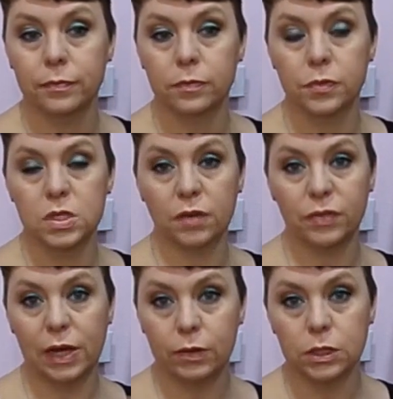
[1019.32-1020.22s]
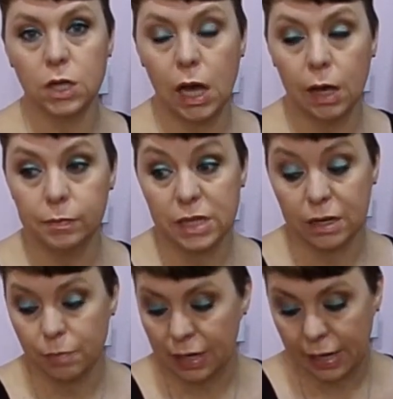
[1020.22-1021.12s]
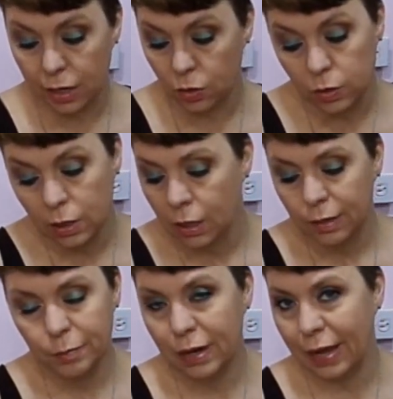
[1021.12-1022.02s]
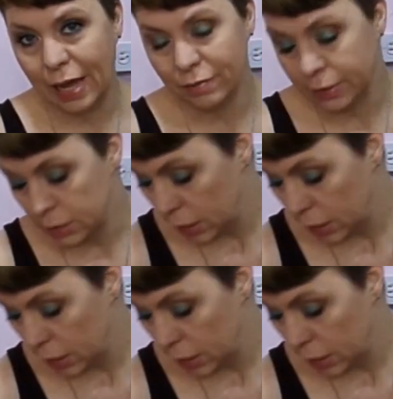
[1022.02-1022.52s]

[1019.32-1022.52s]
sunflower top done by now, but I haven't.